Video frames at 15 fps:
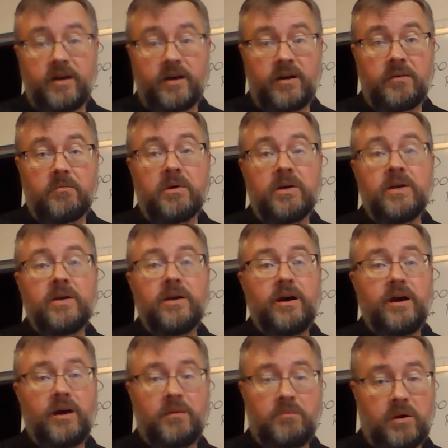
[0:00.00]
come
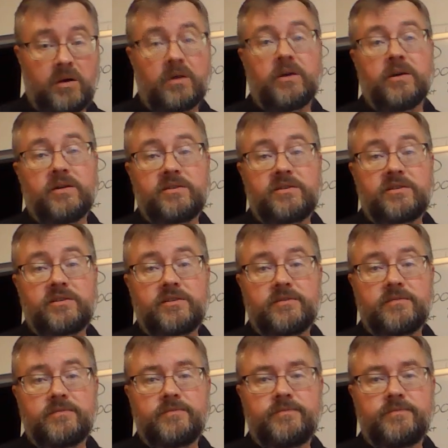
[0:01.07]
among us.